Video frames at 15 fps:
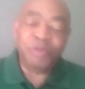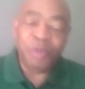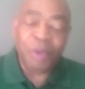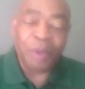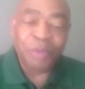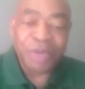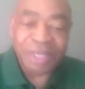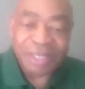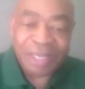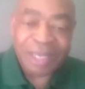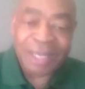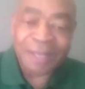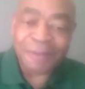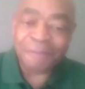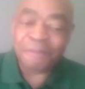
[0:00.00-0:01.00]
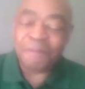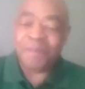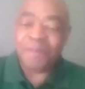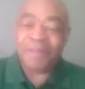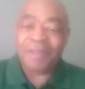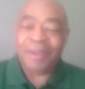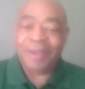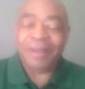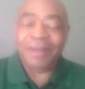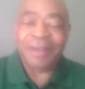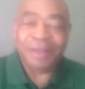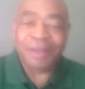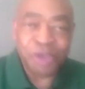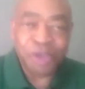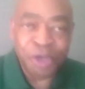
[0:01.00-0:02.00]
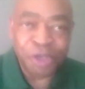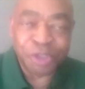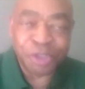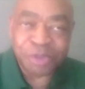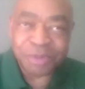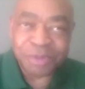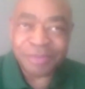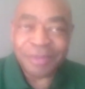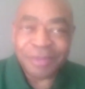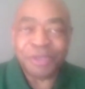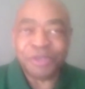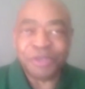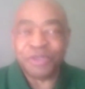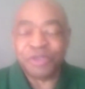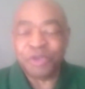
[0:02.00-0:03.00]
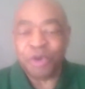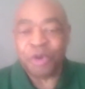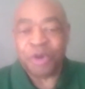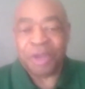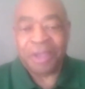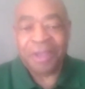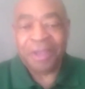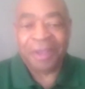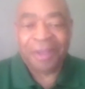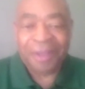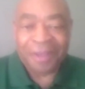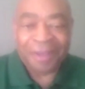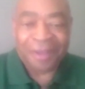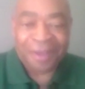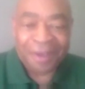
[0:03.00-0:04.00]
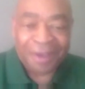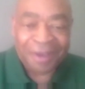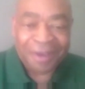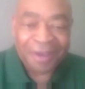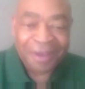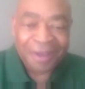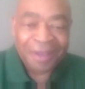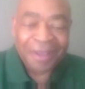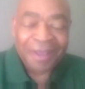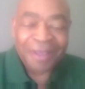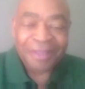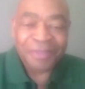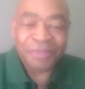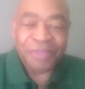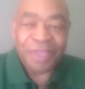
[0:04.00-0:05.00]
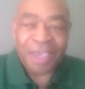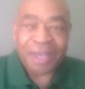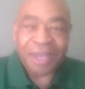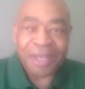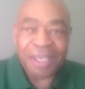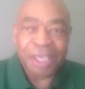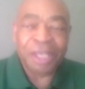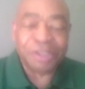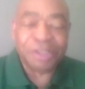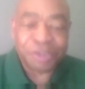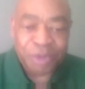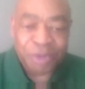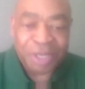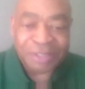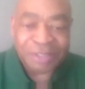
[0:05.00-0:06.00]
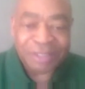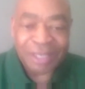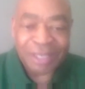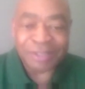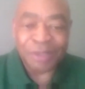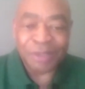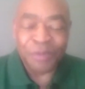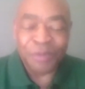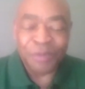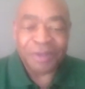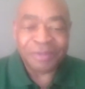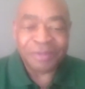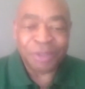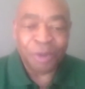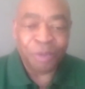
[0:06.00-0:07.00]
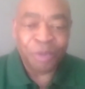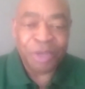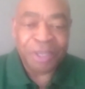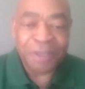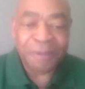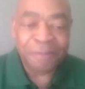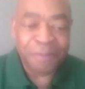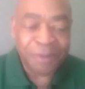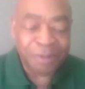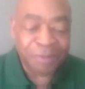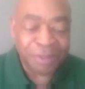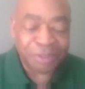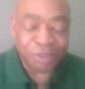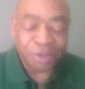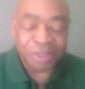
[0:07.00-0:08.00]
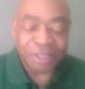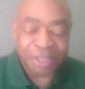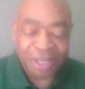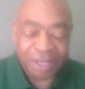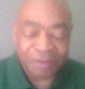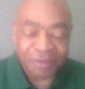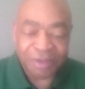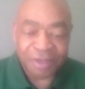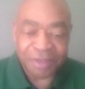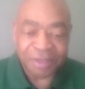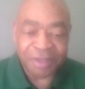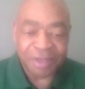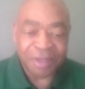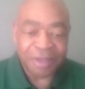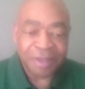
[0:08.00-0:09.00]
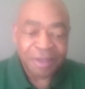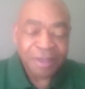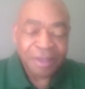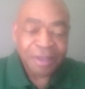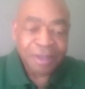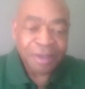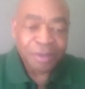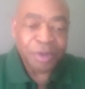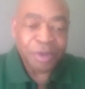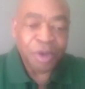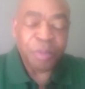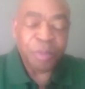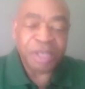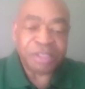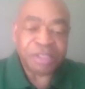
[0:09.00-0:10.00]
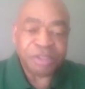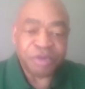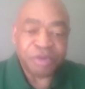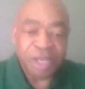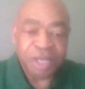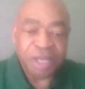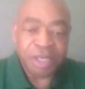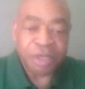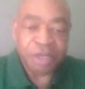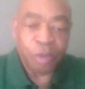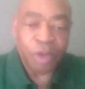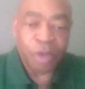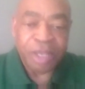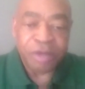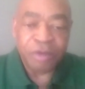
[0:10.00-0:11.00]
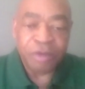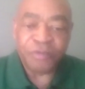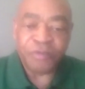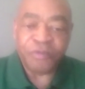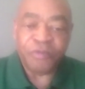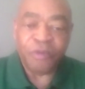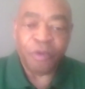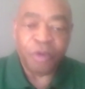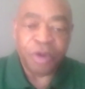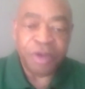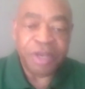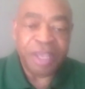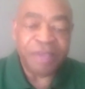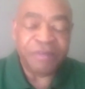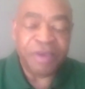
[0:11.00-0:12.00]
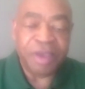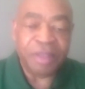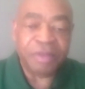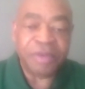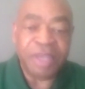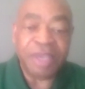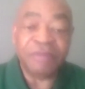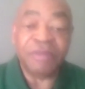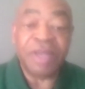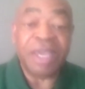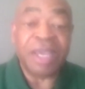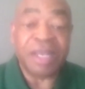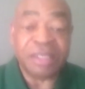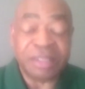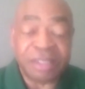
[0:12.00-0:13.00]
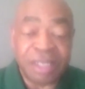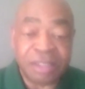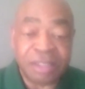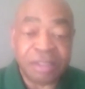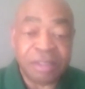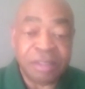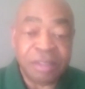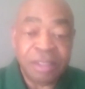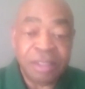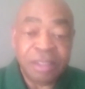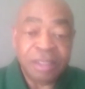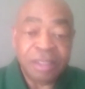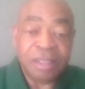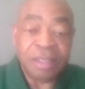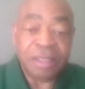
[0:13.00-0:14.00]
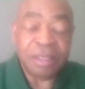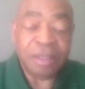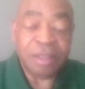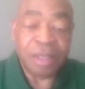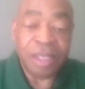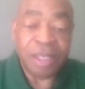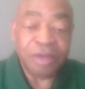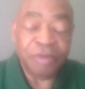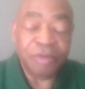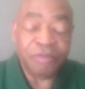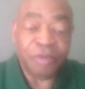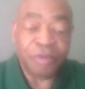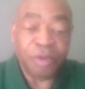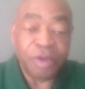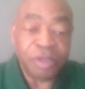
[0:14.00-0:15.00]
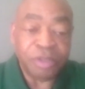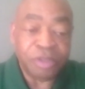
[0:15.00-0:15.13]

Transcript: We did, and here's a story that illustrates that somewhat. So we joined the Navy and we go to basic training in Orlando, Florida, Naval Air Station, Orlando, Florida.